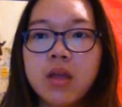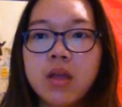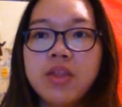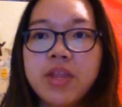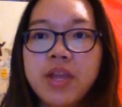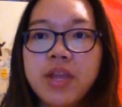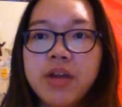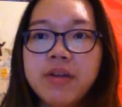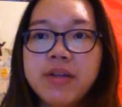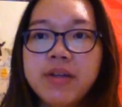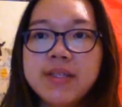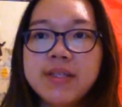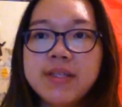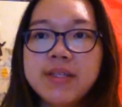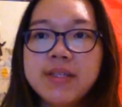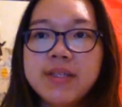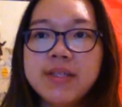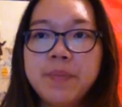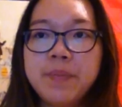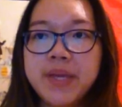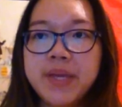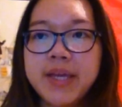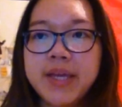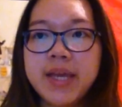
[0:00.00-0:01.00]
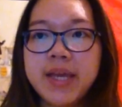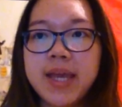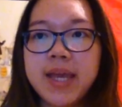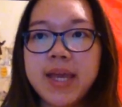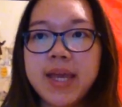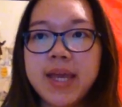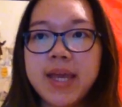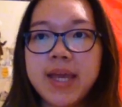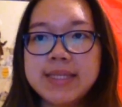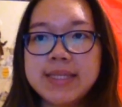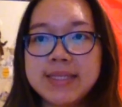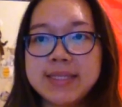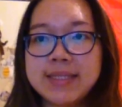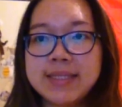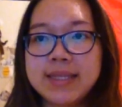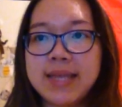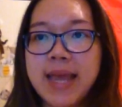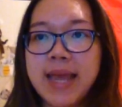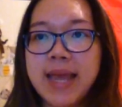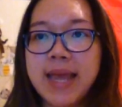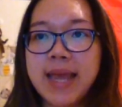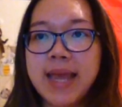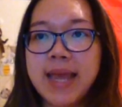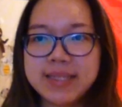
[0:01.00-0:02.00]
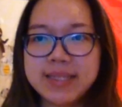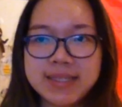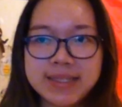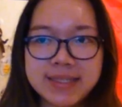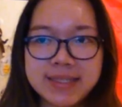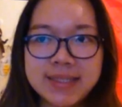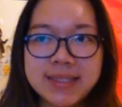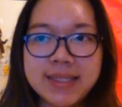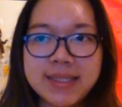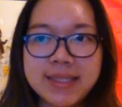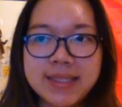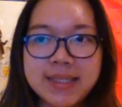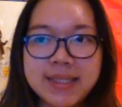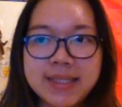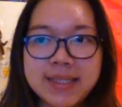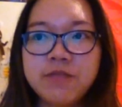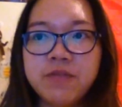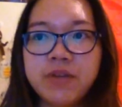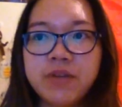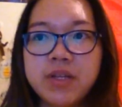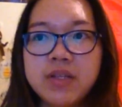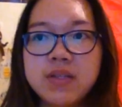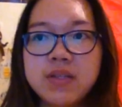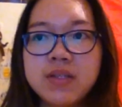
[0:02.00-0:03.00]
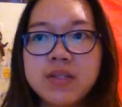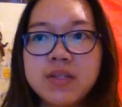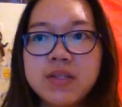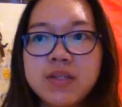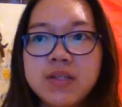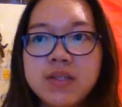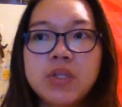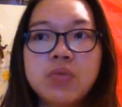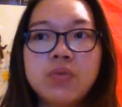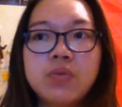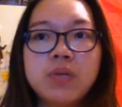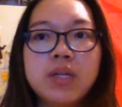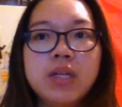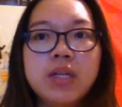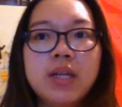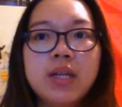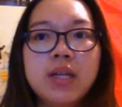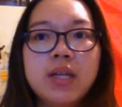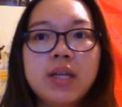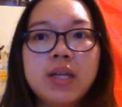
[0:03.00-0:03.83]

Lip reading: There is a big and distinct difference between